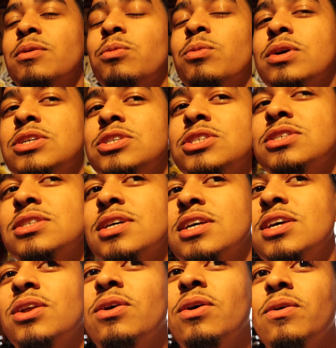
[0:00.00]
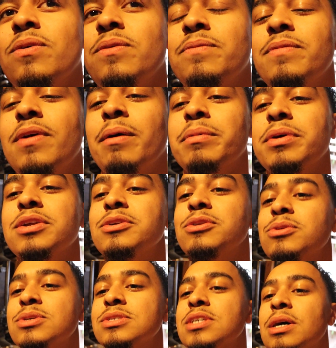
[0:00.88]
which, you know, I'm gonna
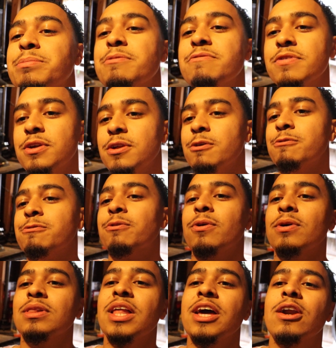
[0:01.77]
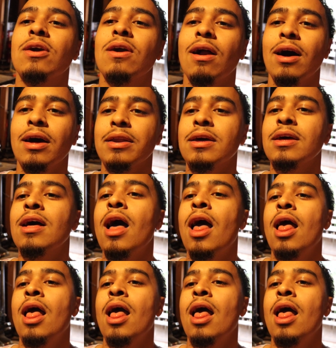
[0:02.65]
do a separate video for later on.